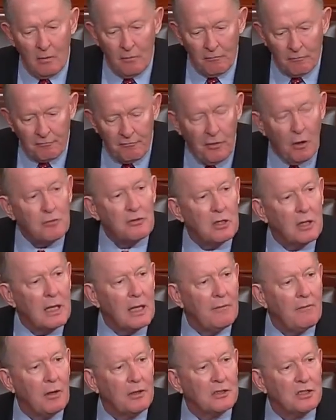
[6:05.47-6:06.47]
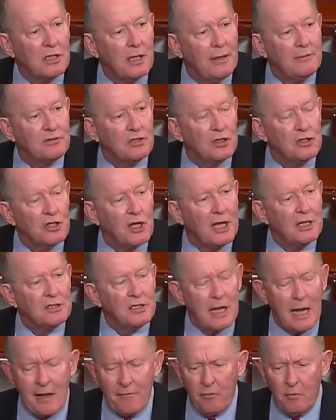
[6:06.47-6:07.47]
Vote to give ourselves a chance
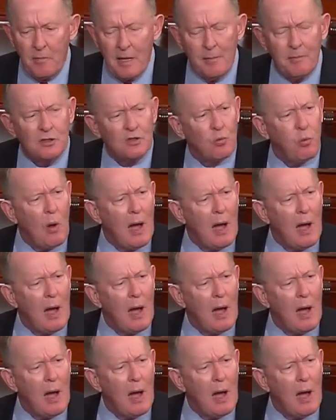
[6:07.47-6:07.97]
to have amendments.